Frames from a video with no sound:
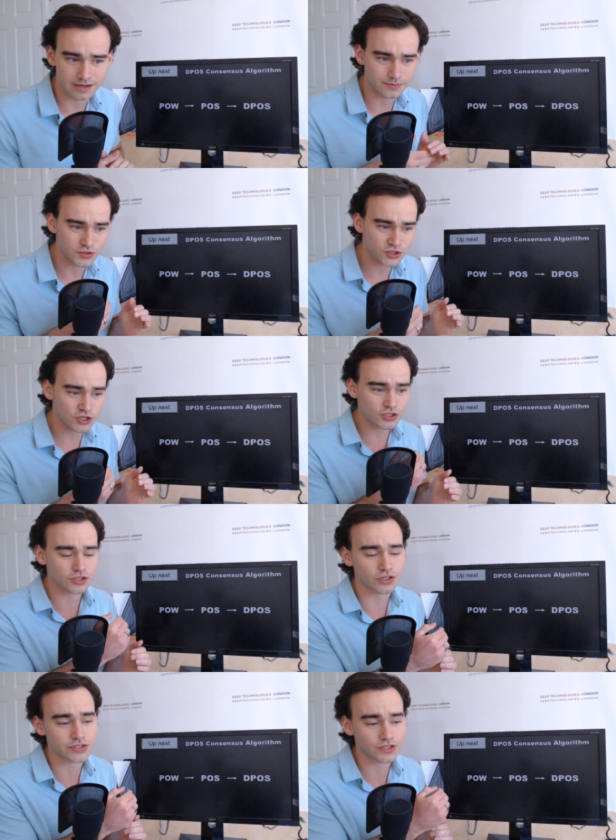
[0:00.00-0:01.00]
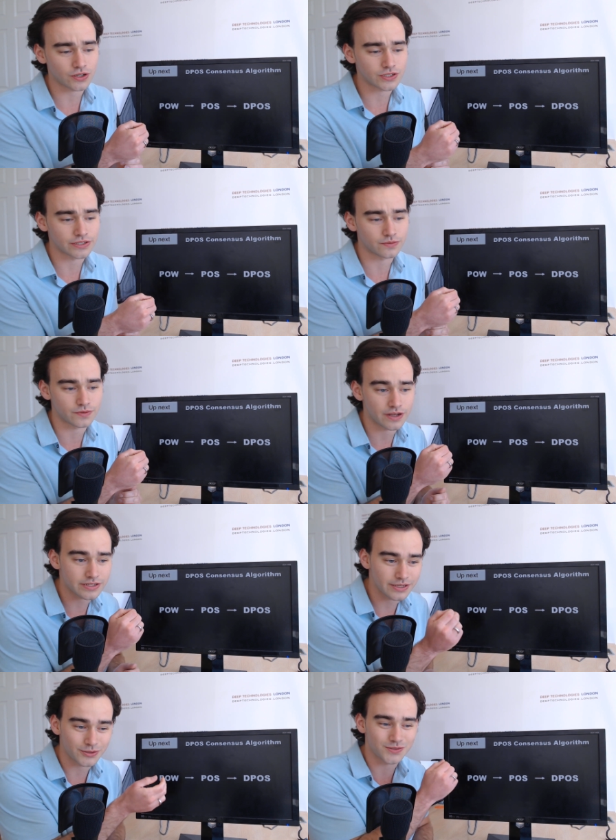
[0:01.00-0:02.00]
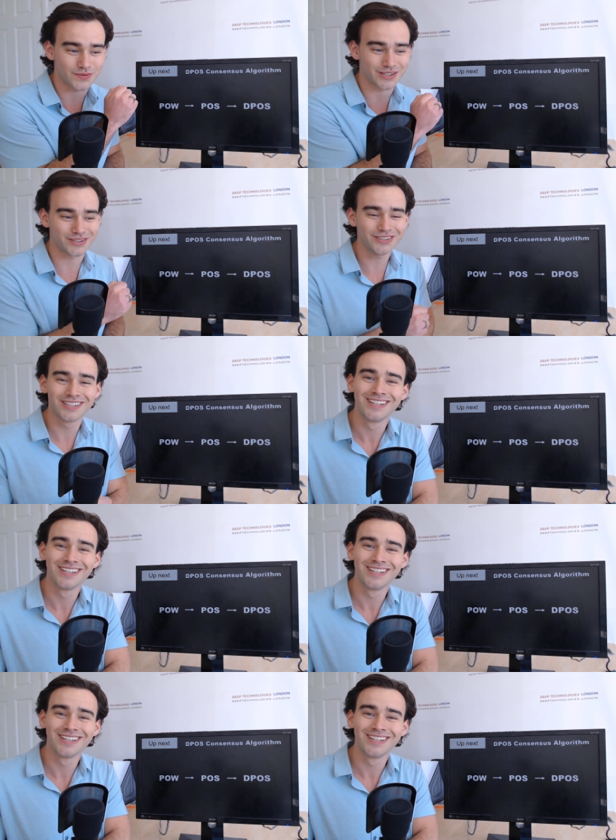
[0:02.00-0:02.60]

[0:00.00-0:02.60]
and it was just as I started the first EOS video,